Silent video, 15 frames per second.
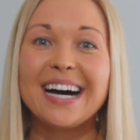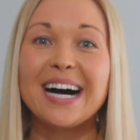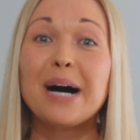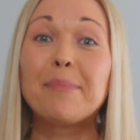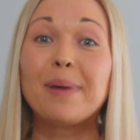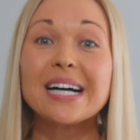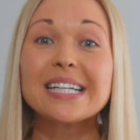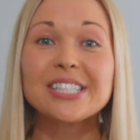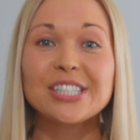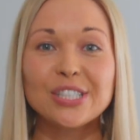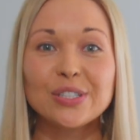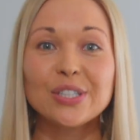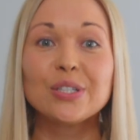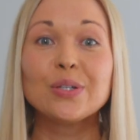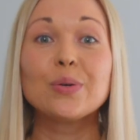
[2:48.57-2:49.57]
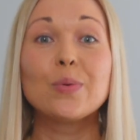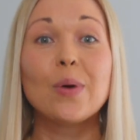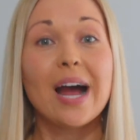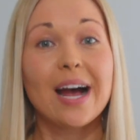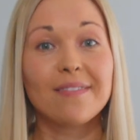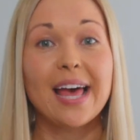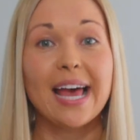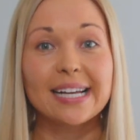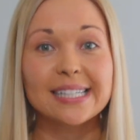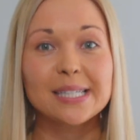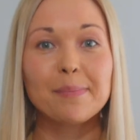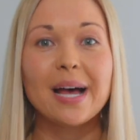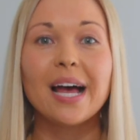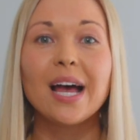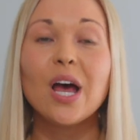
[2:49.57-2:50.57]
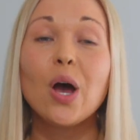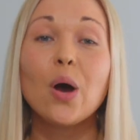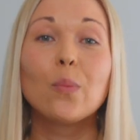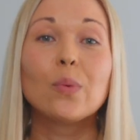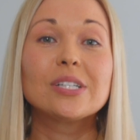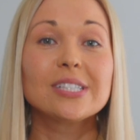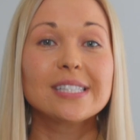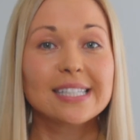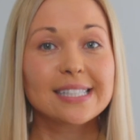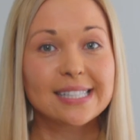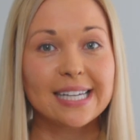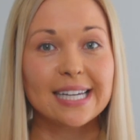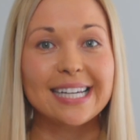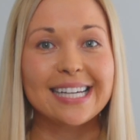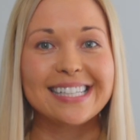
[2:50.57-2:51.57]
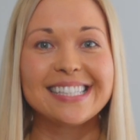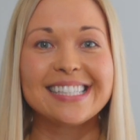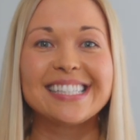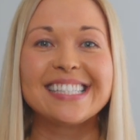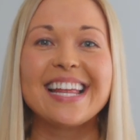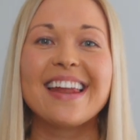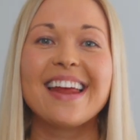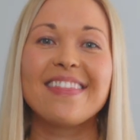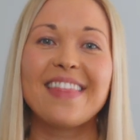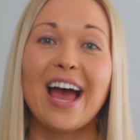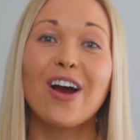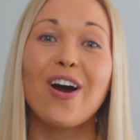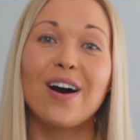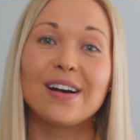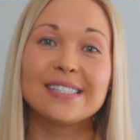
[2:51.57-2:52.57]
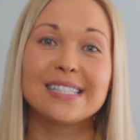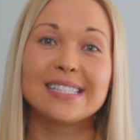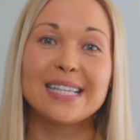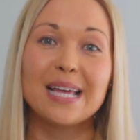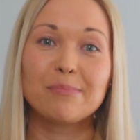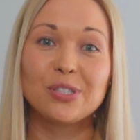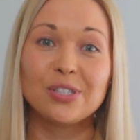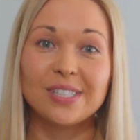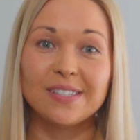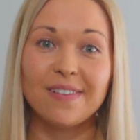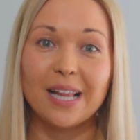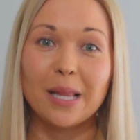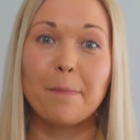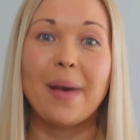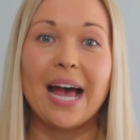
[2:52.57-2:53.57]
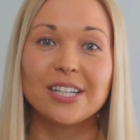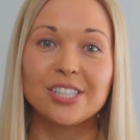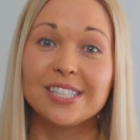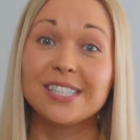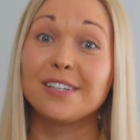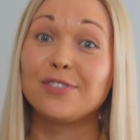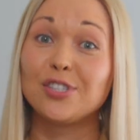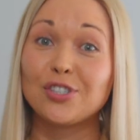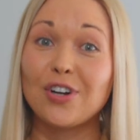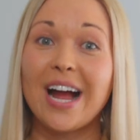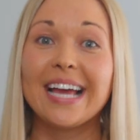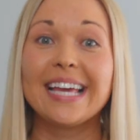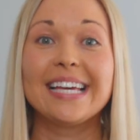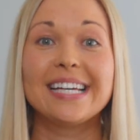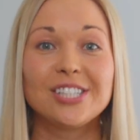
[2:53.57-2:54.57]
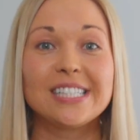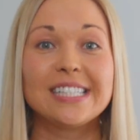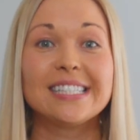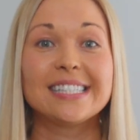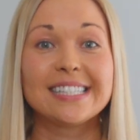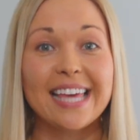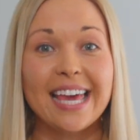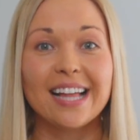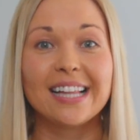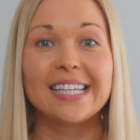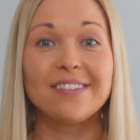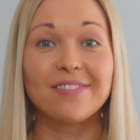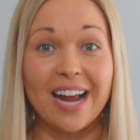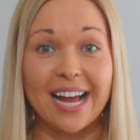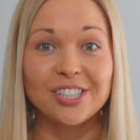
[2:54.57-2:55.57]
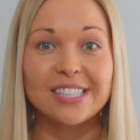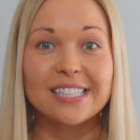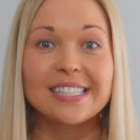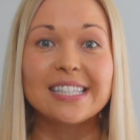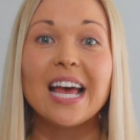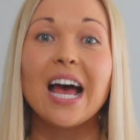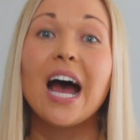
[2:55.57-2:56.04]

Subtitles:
Among children who have eczema, which is a skin condition that causes them to develop patches of dry, itchy, scaly rashes,